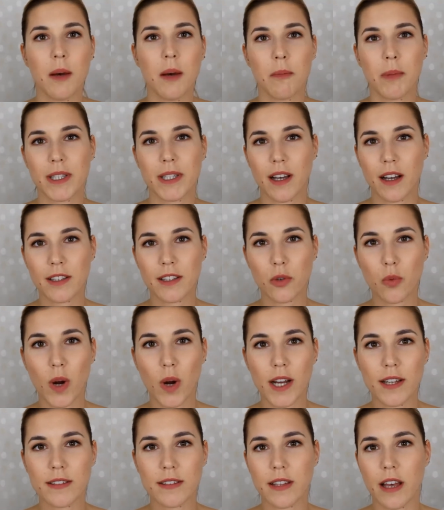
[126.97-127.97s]
But
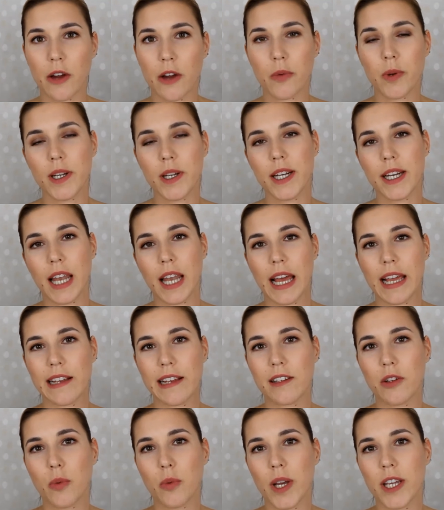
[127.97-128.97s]
otherwise, I really
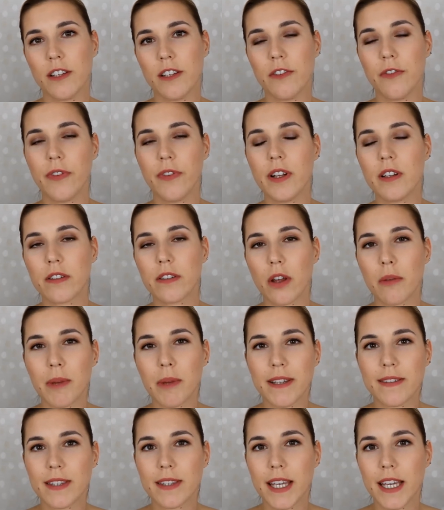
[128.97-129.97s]
like the way it feels on
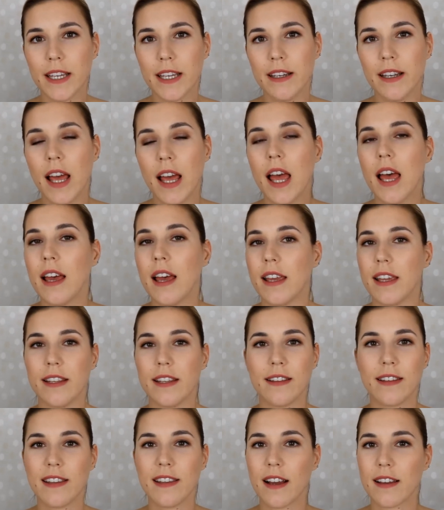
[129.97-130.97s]
my skin.
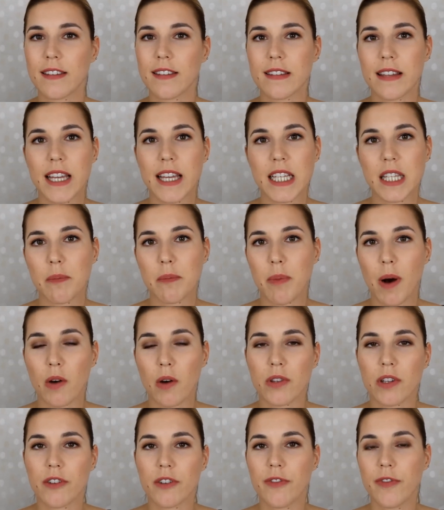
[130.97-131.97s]
It does take the
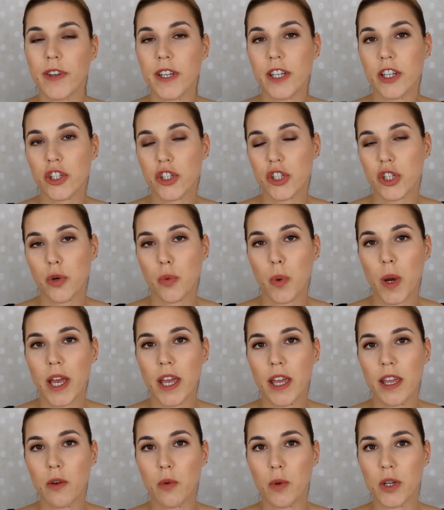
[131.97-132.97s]
powdery finish
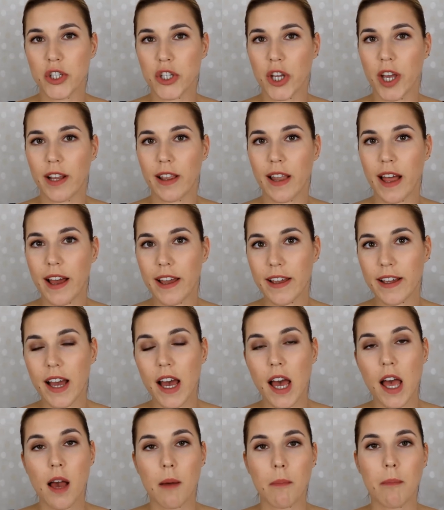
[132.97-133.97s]
away, which I like,
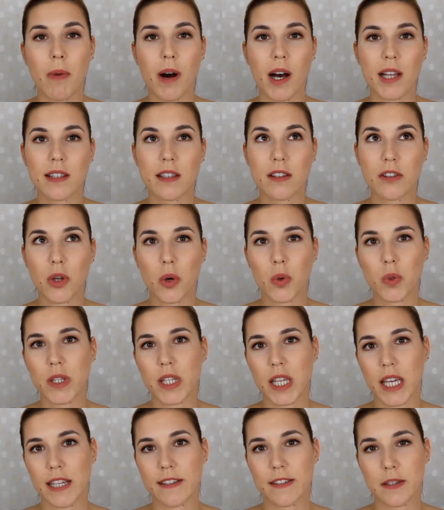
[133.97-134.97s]
but
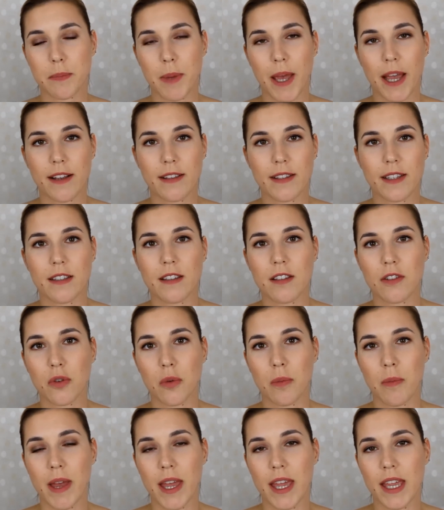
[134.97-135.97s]
don't expect it to
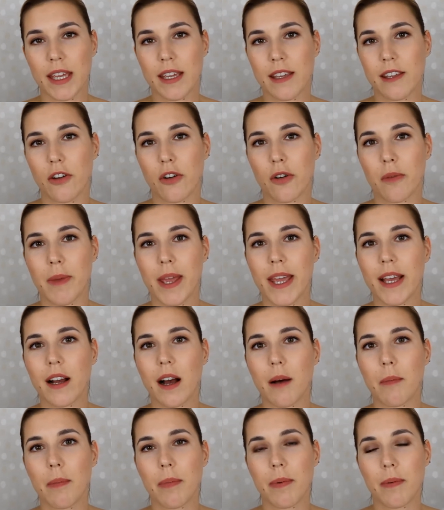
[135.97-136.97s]
make your
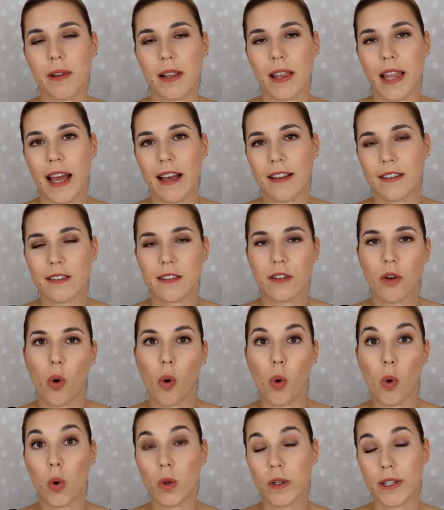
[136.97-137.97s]
makeup last
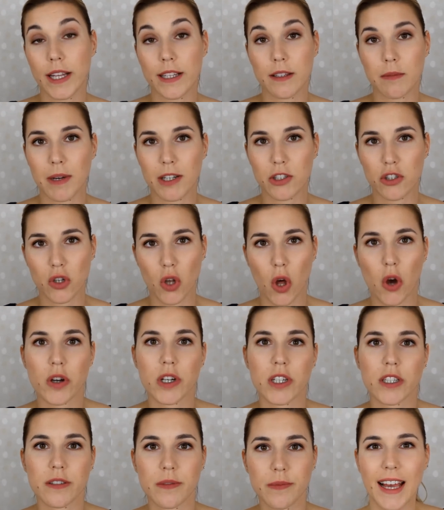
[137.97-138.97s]
all that much
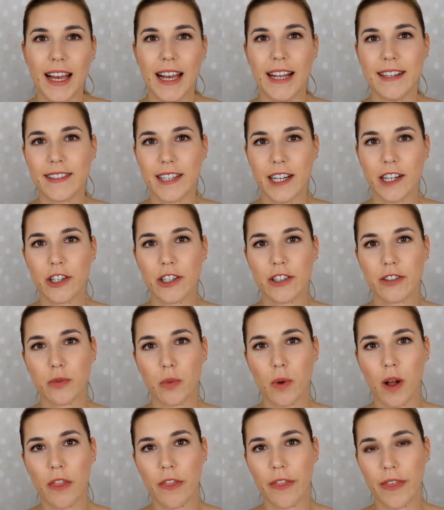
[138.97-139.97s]
longer. And there is
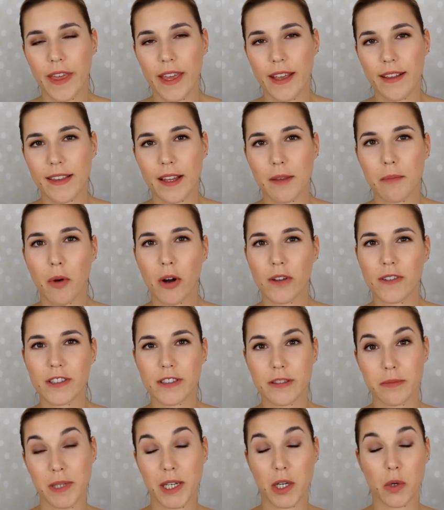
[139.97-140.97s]
one thing that
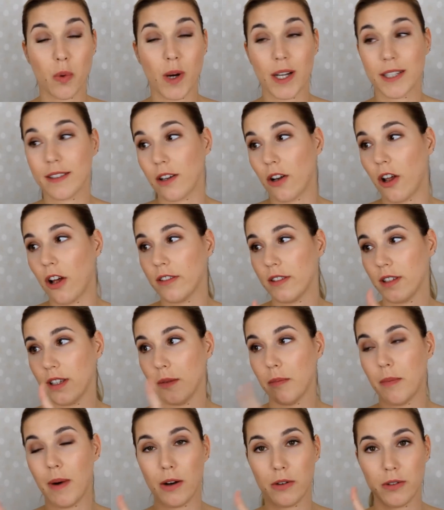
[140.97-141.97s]
bothers me quite a lot
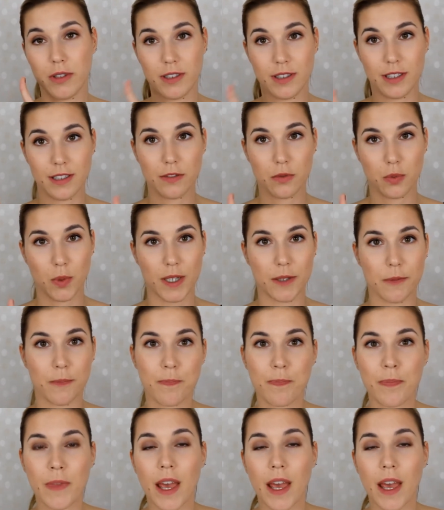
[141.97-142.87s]
about this one.